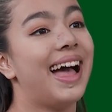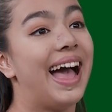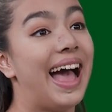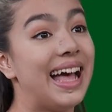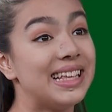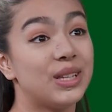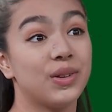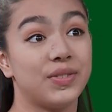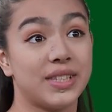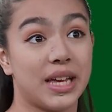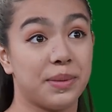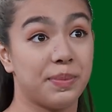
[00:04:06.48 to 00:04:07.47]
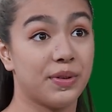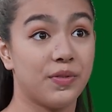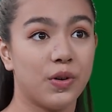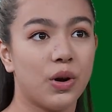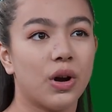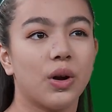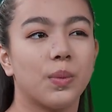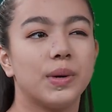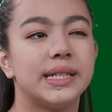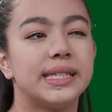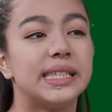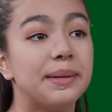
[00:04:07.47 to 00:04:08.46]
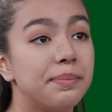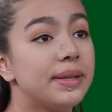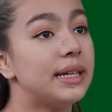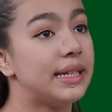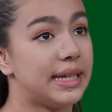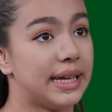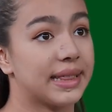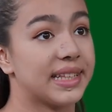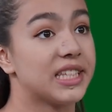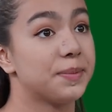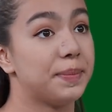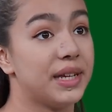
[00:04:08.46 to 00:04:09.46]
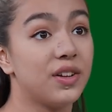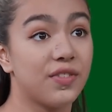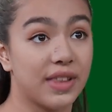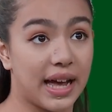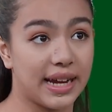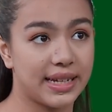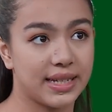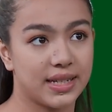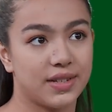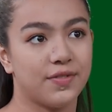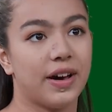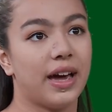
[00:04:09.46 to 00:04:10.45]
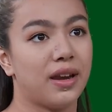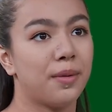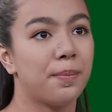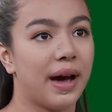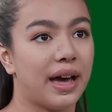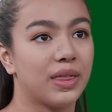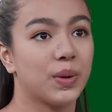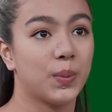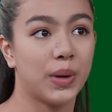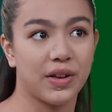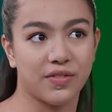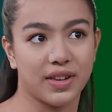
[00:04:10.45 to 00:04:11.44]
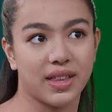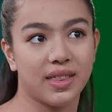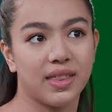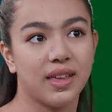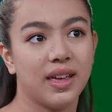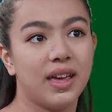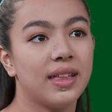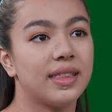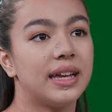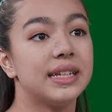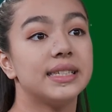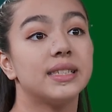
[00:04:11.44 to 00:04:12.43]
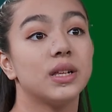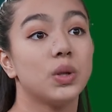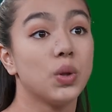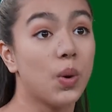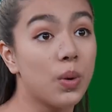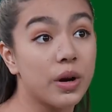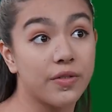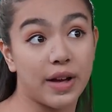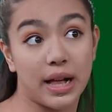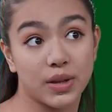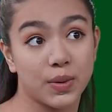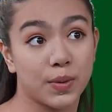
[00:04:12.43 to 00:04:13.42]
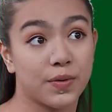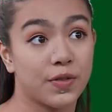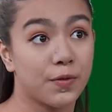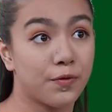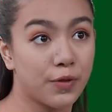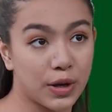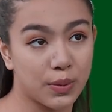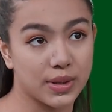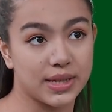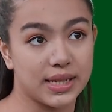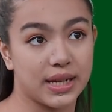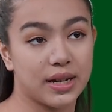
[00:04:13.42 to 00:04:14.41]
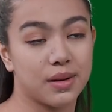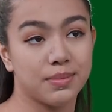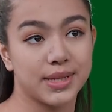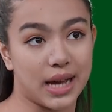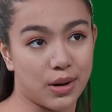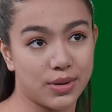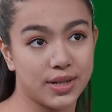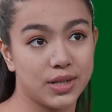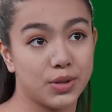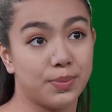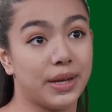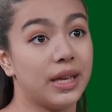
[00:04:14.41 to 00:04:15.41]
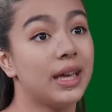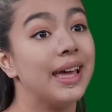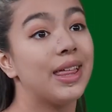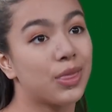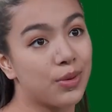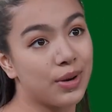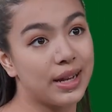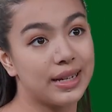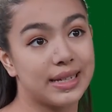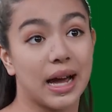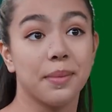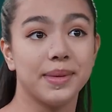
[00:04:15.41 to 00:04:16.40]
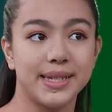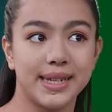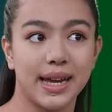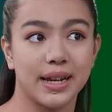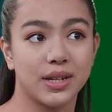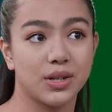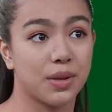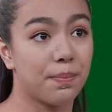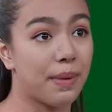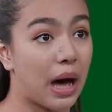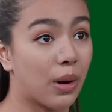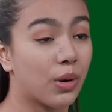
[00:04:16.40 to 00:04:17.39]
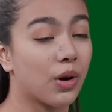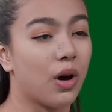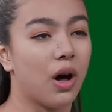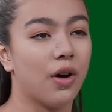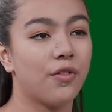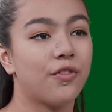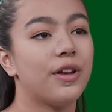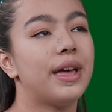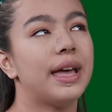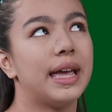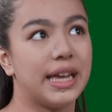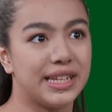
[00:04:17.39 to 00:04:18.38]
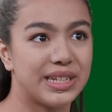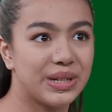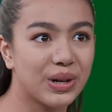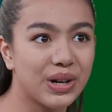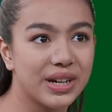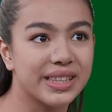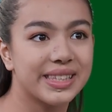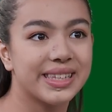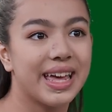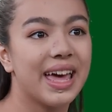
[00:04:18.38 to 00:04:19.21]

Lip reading: As you've said before, we simply take the speed of light divided by the wavelength. That is, the lower value of the frequency comes out to be 3 times 10 to the power of 18 hertz.